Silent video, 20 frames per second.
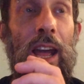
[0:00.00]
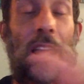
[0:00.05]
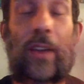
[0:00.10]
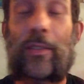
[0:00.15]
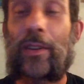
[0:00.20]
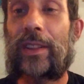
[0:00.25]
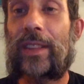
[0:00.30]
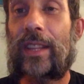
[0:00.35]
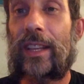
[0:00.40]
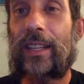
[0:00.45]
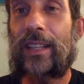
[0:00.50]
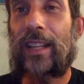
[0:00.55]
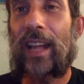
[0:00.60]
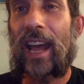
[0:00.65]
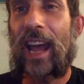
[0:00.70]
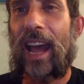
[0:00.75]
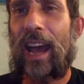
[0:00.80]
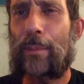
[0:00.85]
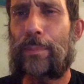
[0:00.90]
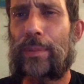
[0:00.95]
everything
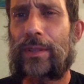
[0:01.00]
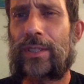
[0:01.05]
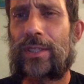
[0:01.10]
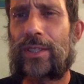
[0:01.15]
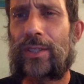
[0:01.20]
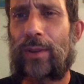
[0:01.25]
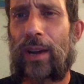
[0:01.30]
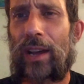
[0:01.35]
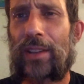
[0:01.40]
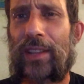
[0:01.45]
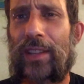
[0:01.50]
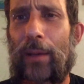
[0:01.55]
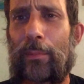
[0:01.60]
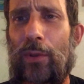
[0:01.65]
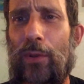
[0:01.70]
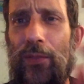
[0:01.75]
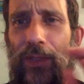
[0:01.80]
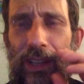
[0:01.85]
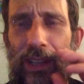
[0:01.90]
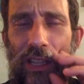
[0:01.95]
that happens throughout
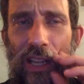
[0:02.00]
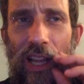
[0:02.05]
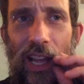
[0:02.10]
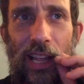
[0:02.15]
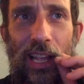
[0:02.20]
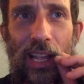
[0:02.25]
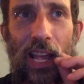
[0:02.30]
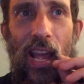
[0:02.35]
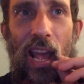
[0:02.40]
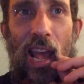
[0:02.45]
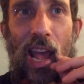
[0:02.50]
that movie like